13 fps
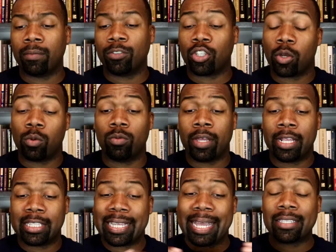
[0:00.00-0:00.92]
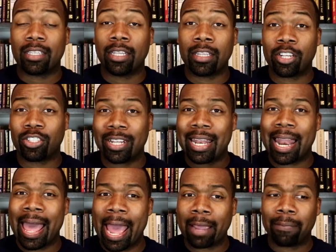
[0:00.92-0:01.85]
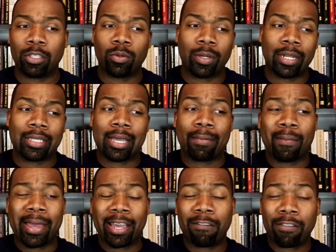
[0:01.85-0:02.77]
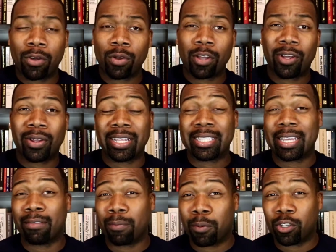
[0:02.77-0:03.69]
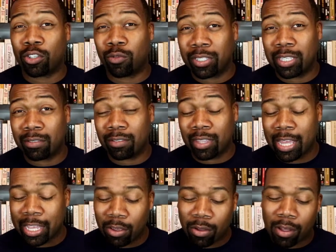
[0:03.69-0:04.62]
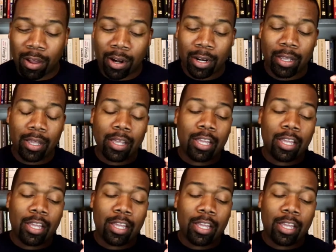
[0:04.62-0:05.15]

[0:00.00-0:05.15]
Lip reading: So there's a lag between the time I make a phone call and the time the person receives a thank you card.